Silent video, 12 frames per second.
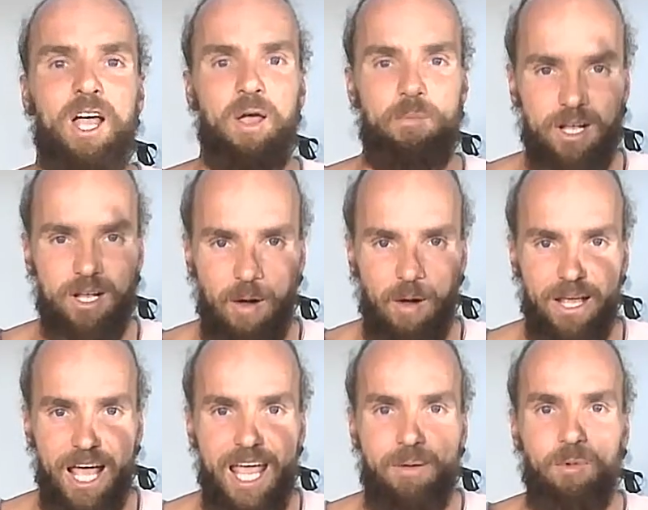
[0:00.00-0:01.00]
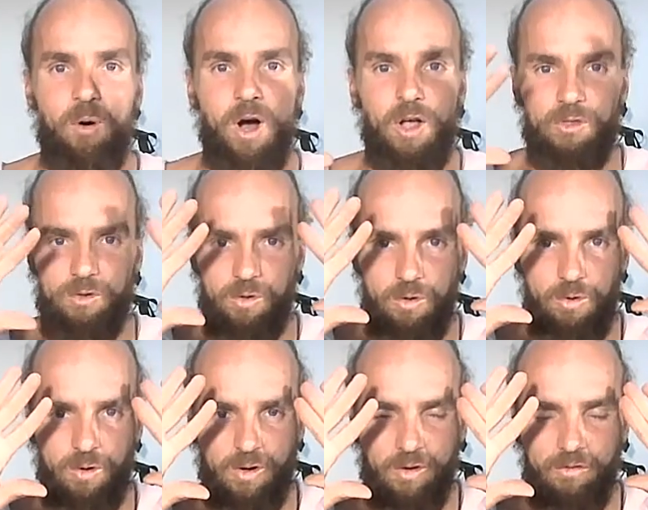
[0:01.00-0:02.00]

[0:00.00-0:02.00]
Becoming able to,